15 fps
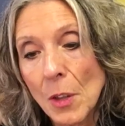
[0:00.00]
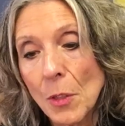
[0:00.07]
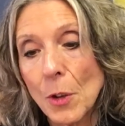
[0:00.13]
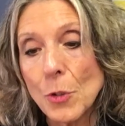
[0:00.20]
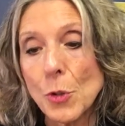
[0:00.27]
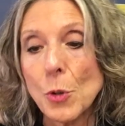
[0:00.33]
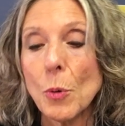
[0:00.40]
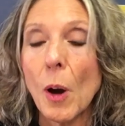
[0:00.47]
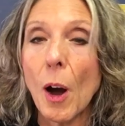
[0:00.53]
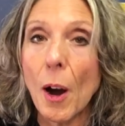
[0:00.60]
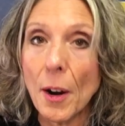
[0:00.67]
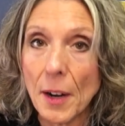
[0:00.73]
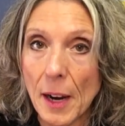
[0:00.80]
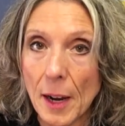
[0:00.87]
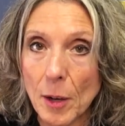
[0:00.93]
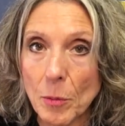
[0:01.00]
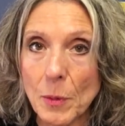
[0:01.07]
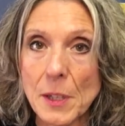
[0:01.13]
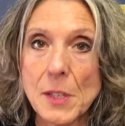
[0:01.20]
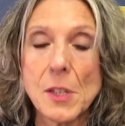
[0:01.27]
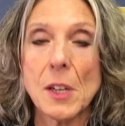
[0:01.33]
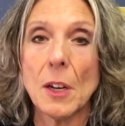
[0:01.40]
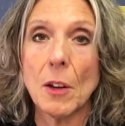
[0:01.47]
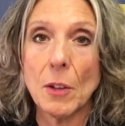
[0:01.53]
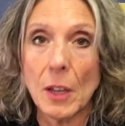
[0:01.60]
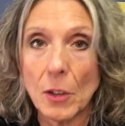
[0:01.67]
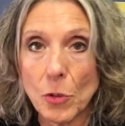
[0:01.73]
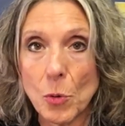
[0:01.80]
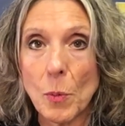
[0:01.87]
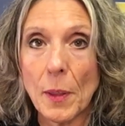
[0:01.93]
Those who are at risk, and I'll
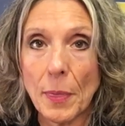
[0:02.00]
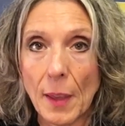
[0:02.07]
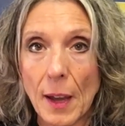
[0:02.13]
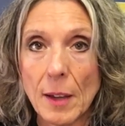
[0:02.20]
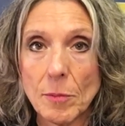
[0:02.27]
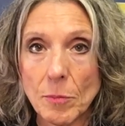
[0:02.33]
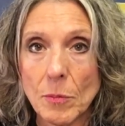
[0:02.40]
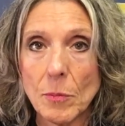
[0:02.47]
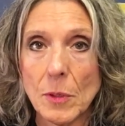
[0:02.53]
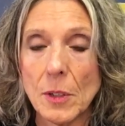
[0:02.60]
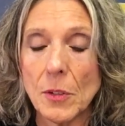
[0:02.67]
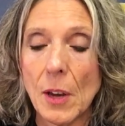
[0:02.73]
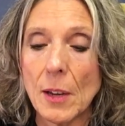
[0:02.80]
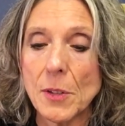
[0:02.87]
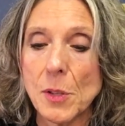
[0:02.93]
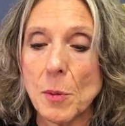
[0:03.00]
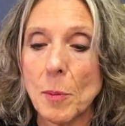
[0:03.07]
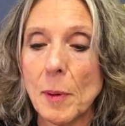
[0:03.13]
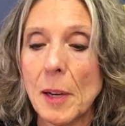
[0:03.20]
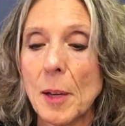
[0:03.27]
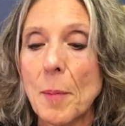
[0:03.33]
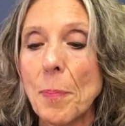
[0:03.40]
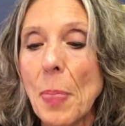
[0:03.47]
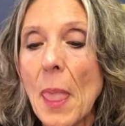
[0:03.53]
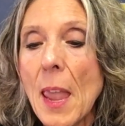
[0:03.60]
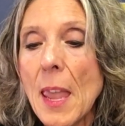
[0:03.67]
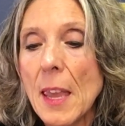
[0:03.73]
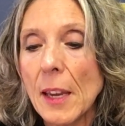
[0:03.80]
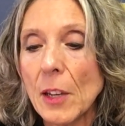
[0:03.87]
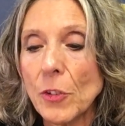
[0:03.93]
get to what that entails in a minute,
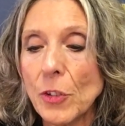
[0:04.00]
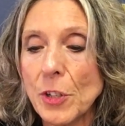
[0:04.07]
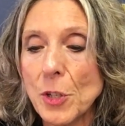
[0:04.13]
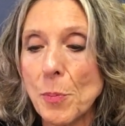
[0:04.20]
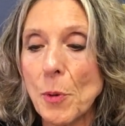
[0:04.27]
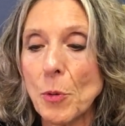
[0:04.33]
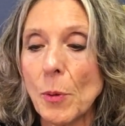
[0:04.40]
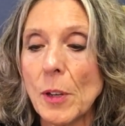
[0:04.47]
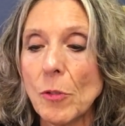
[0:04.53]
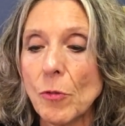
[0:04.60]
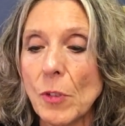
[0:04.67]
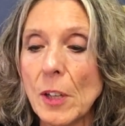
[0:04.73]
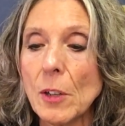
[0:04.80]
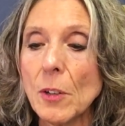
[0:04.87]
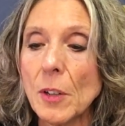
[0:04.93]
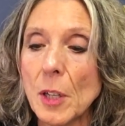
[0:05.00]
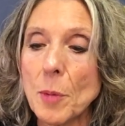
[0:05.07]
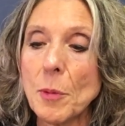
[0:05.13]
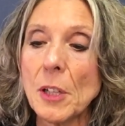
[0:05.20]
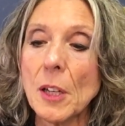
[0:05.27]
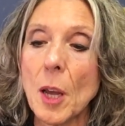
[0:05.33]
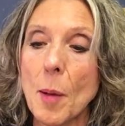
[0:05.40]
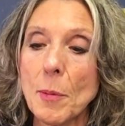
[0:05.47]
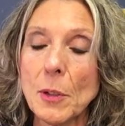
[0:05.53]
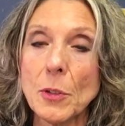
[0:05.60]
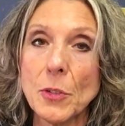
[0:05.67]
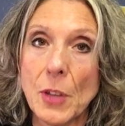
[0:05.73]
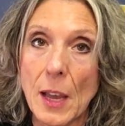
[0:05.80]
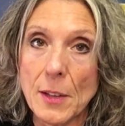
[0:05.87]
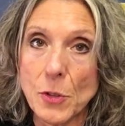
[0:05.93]
can choose between fecal
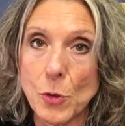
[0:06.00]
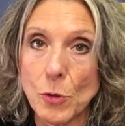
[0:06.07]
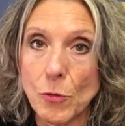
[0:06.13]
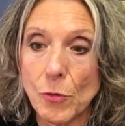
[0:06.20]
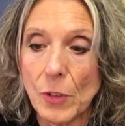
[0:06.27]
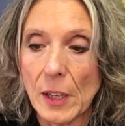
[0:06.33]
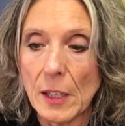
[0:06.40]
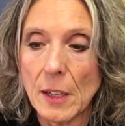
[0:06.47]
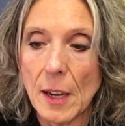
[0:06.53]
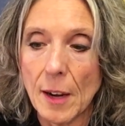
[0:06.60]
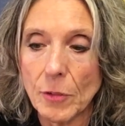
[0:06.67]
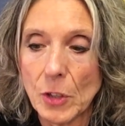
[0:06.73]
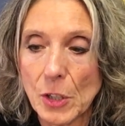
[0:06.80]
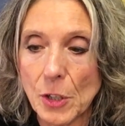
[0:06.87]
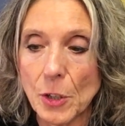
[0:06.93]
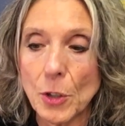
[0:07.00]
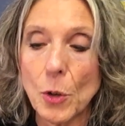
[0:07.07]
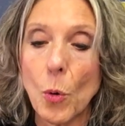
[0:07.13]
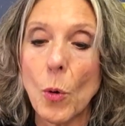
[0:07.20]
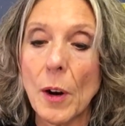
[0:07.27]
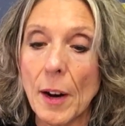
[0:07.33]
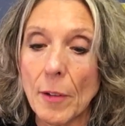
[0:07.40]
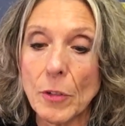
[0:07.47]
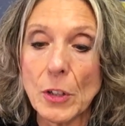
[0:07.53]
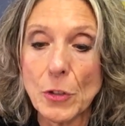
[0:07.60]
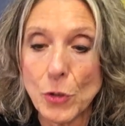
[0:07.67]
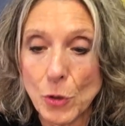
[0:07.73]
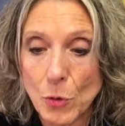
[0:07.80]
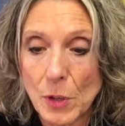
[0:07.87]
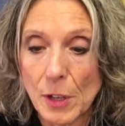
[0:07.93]
immunochemical test or FIT every year or every
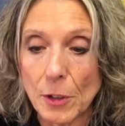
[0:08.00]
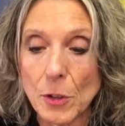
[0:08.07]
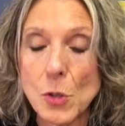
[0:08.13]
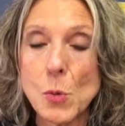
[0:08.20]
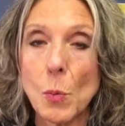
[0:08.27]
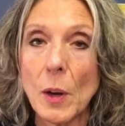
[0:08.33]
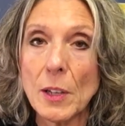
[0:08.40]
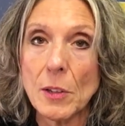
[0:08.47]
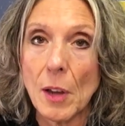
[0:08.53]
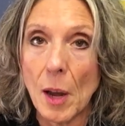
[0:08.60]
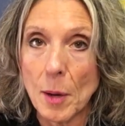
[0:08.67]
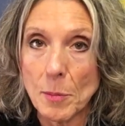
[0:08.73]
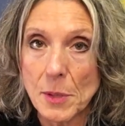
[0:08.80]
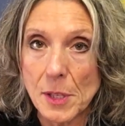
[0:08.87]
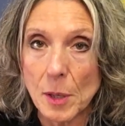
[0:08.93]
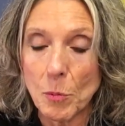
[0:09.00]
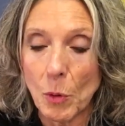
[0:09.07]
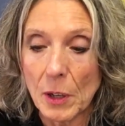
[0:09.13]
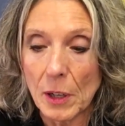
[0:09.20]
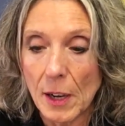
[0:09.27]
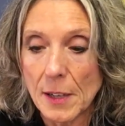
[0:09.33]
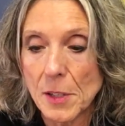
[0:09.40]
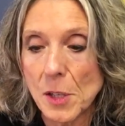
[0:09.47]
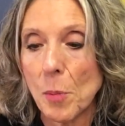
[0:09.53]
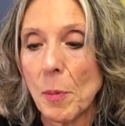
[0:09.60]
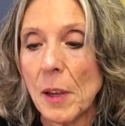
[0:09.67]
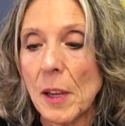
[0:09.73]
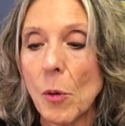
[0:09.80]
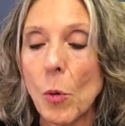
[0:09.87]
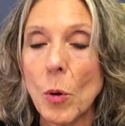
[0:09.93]
two years, one-time
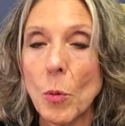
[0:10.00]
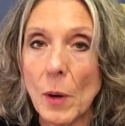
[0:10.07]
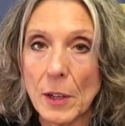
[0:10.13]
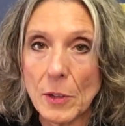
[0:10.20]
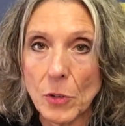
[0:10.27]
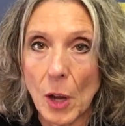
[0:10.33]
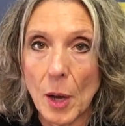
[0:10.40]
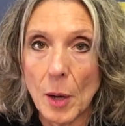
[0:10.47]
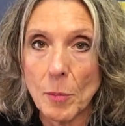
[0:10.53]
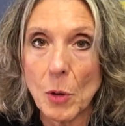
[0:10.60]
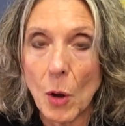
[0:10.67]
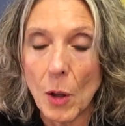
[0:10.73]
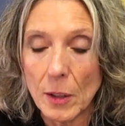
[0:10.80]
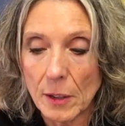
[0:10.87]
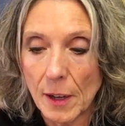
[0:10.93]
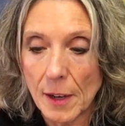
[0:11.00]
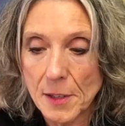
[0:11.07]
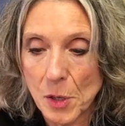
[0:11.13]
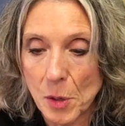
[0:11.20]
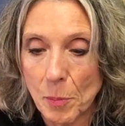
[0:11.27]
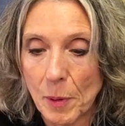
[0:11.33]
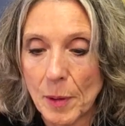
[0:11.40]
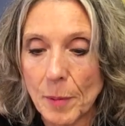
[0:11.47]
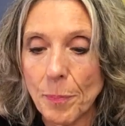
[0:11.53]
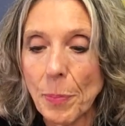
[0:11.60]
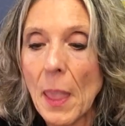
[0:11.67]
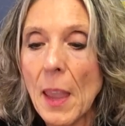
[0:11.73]
sigmoidoscopy or one-time colonoscopy.